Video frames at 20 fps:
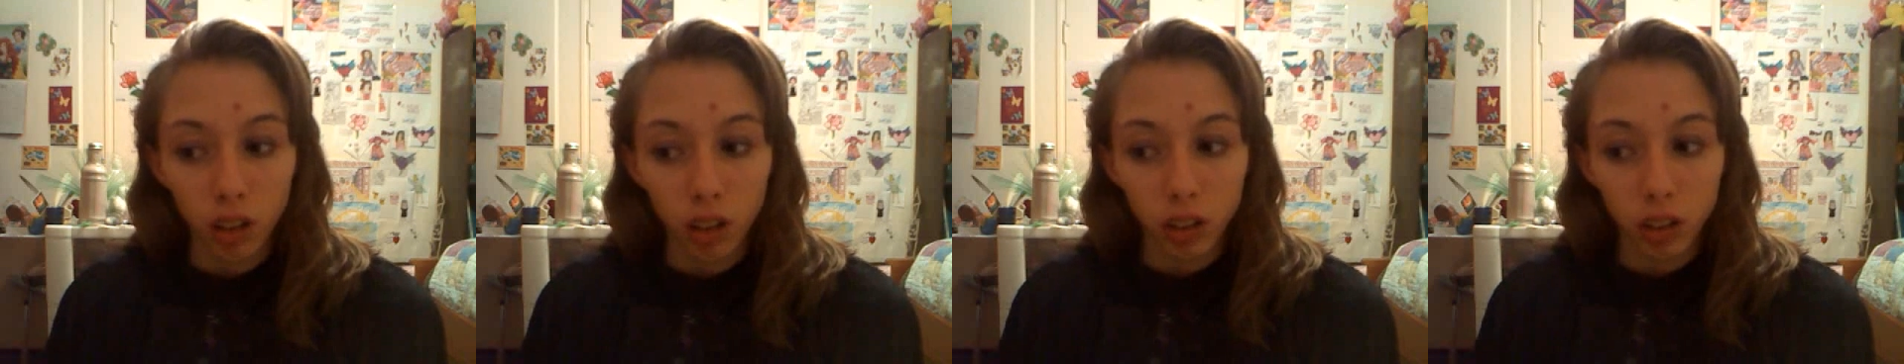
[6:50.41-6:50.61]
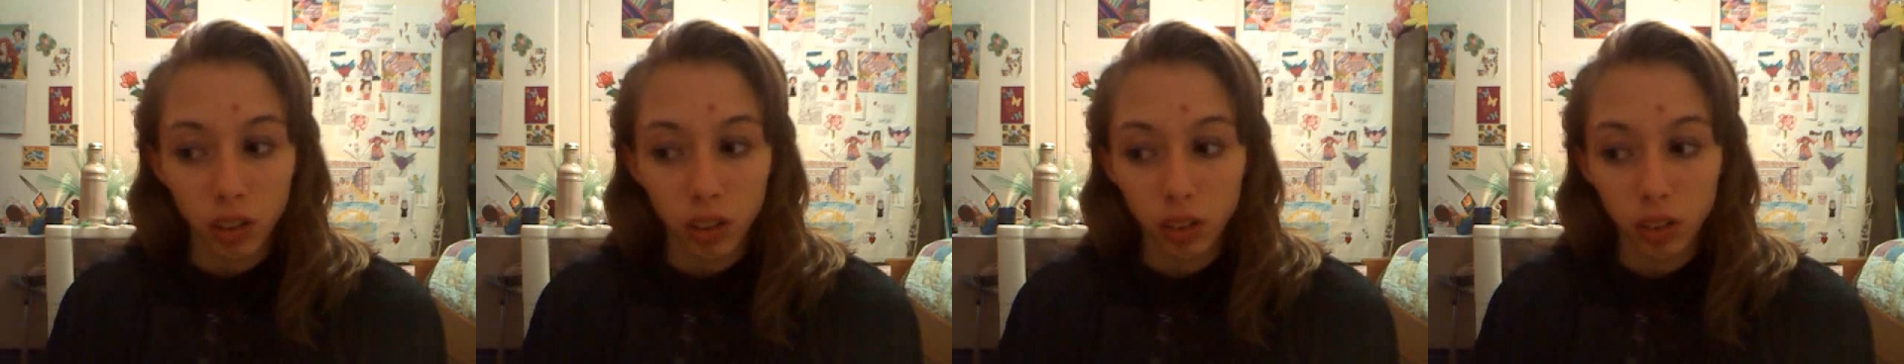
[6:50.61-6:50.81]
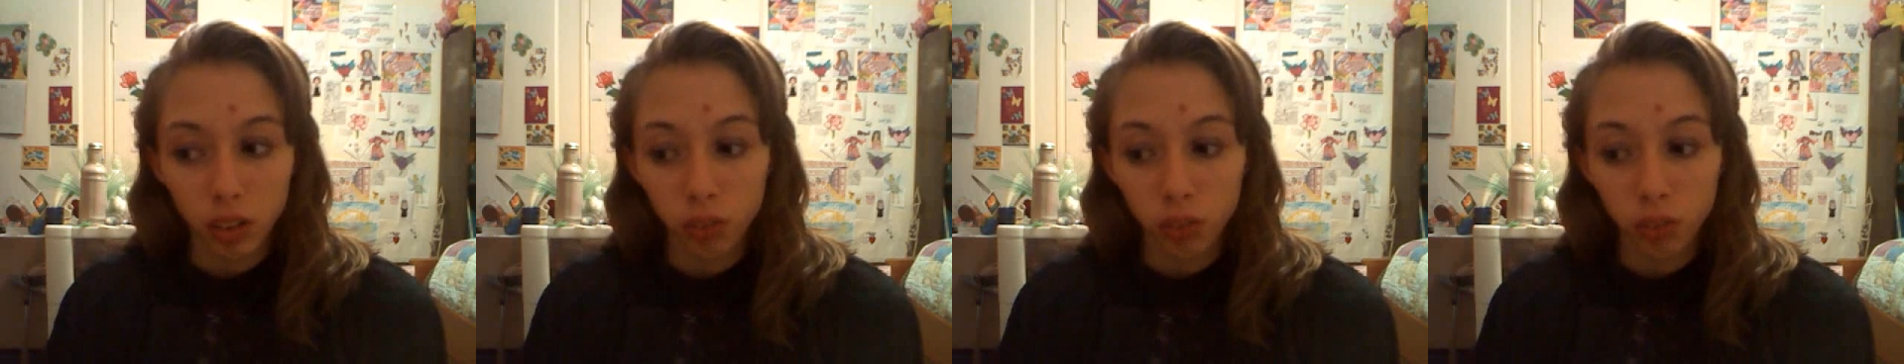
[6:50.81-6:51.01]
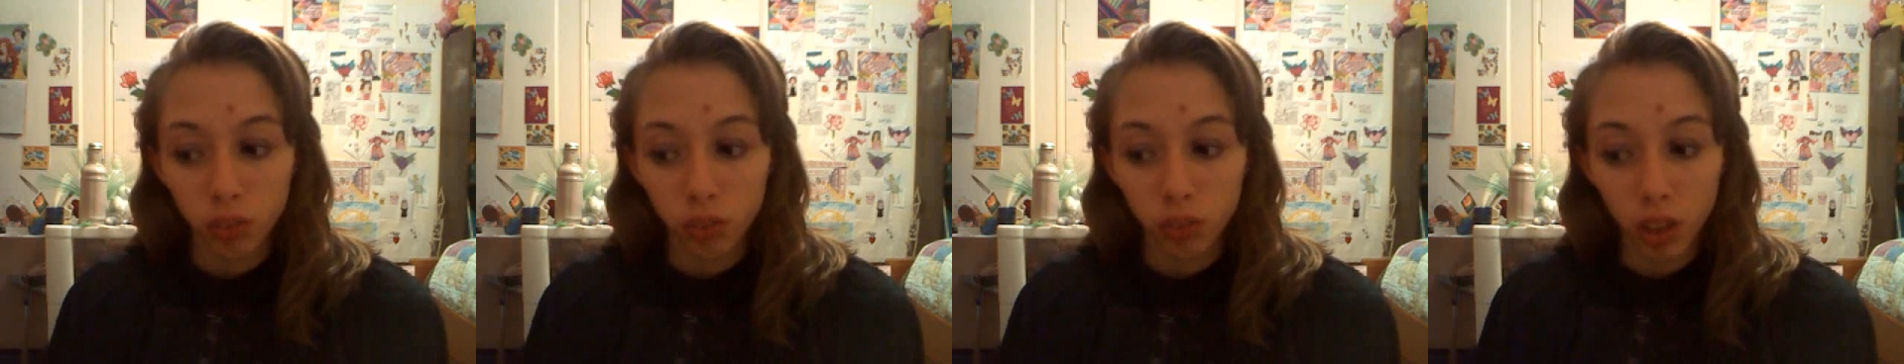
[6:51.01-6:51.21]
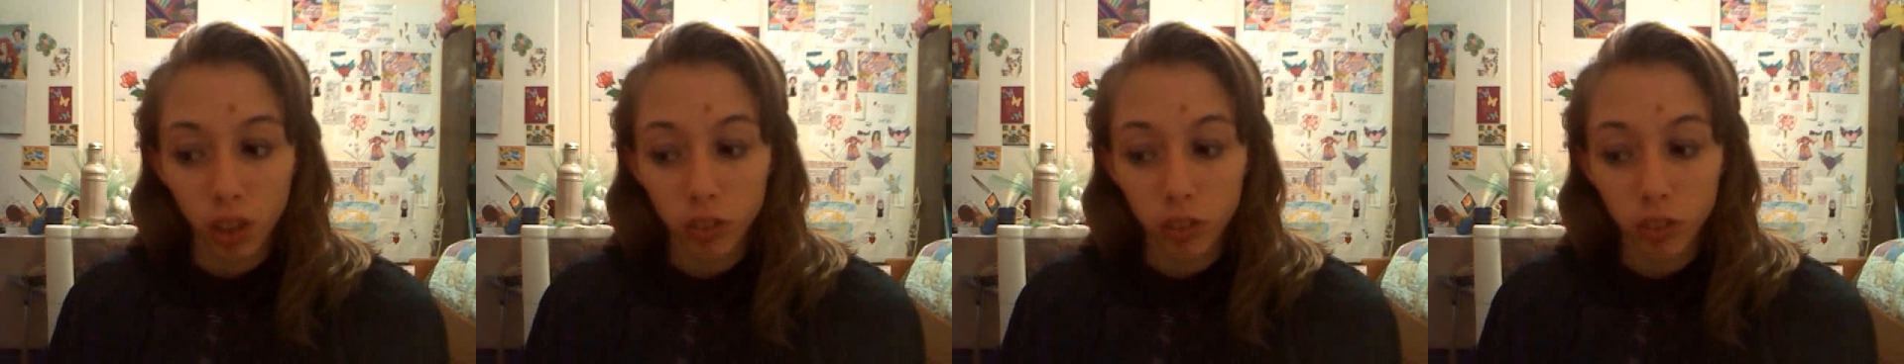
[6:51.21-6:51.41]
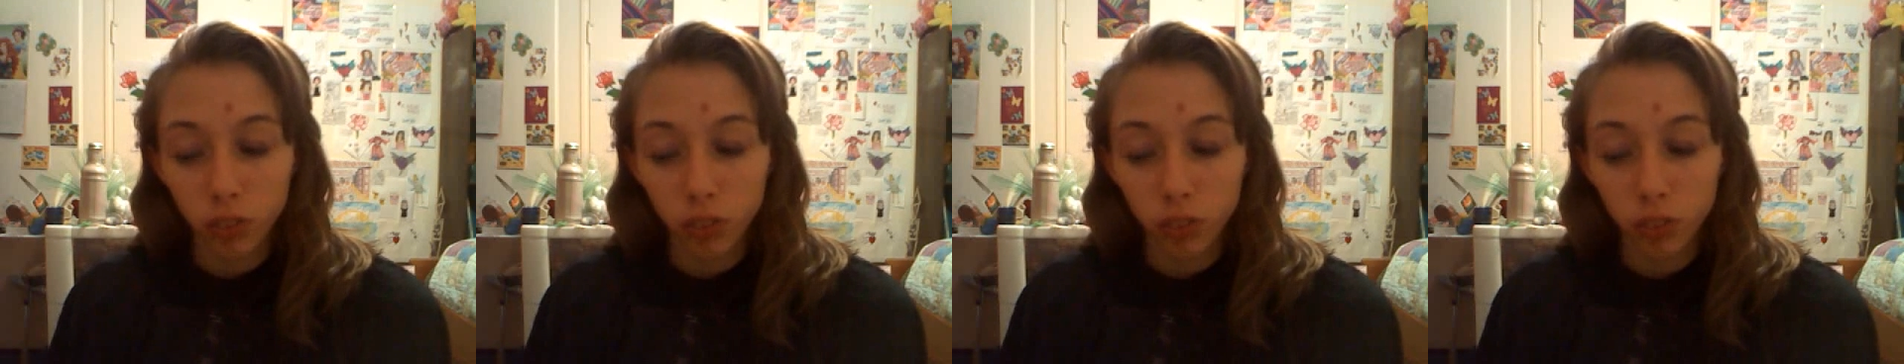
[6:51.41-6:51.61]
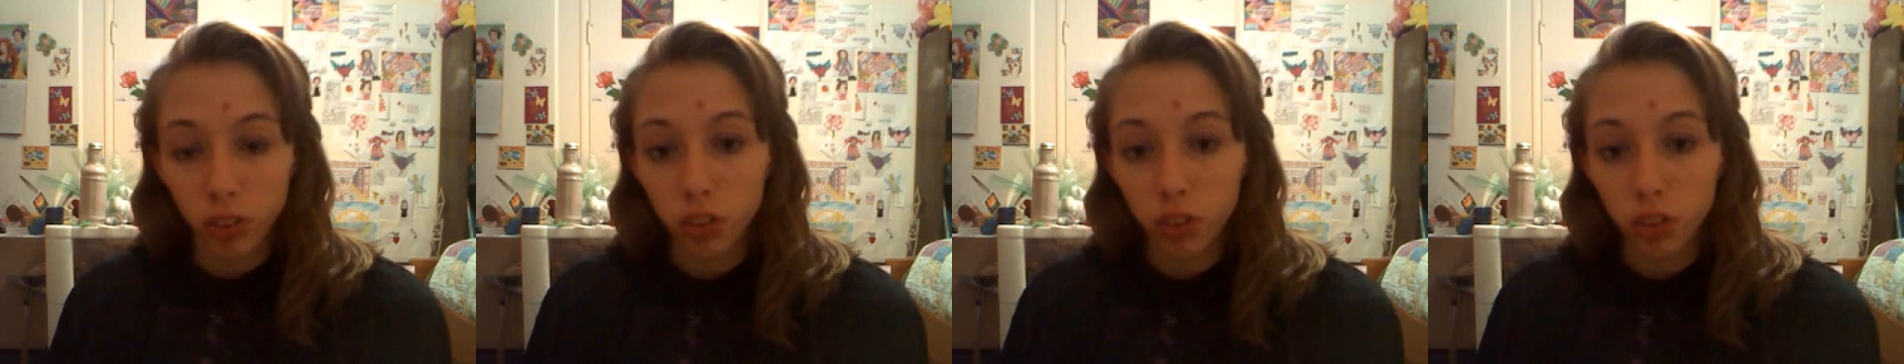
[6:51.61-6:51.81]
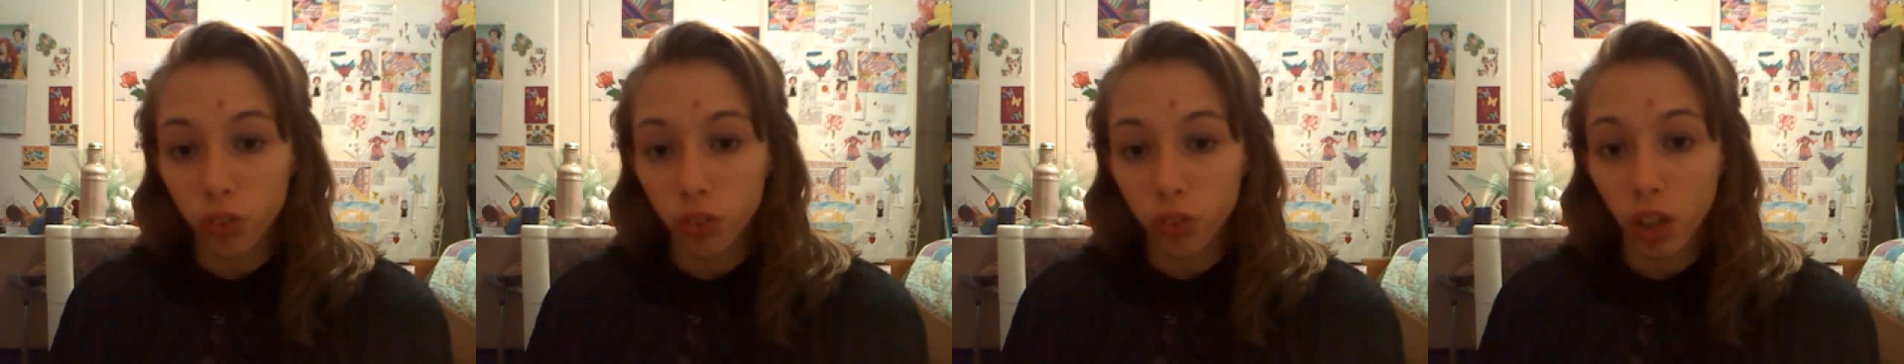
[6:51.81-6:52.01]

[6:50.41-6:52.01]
She, every once in